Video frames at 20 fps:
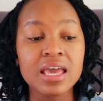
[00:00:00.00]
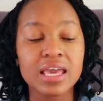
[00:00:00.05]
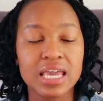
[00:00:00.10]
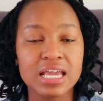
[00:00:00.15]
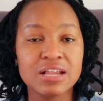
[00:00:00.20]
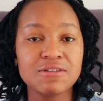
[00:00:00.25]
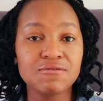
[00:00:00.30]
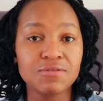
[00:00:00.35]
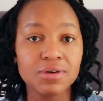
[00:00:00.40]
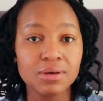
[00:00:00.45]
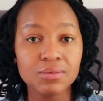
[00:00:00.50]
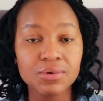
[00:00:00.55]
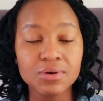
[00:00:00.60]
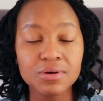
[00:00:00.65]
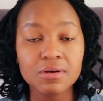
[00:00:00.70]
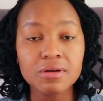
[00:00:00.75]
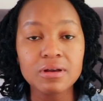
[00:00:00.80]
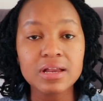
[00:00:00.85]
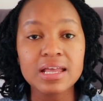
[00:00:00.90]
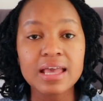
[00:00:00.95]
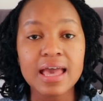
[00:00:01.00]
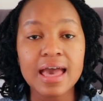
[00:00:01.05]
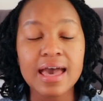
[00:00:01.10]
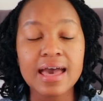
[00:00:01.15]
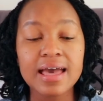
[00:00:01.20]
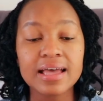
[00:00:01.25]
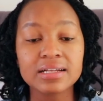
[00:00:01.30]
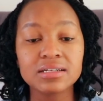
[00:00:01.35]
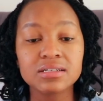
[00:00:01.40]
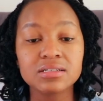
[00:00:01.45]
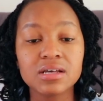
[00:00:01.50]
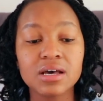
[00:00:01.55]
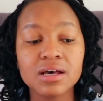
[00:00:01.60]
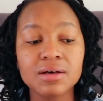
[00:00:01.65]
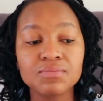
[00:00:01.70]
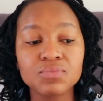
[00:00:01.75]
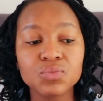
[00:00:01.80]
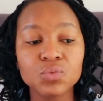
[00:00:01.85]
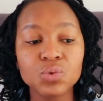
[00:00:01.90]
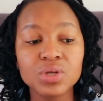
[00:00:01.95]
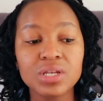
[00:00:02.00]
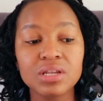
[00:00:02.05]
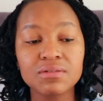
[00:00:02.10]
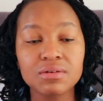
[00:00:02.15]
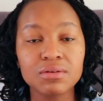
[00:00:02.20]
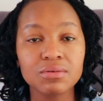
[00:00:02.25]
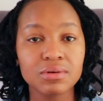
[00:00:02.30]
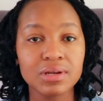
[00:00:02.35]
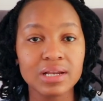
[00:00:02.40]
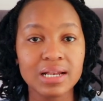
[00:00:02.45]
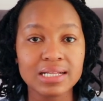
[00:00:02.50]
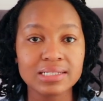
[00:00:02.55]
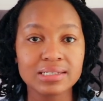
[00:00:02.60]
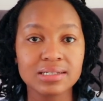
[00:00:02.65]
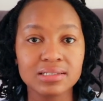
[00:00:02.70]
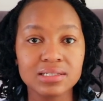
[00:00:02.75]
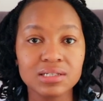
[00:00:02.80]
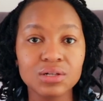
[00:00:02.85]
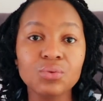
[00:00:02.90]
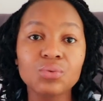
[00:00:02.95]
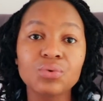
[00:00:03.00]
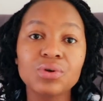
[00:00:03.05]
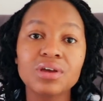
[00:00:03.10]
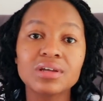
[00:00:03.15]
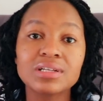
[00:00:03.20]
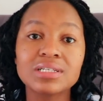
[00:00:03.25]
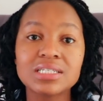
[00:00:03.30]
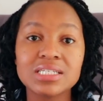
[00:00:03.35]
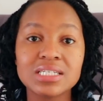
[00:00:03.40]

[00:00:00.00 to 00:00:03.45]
in February, and we never realize until we are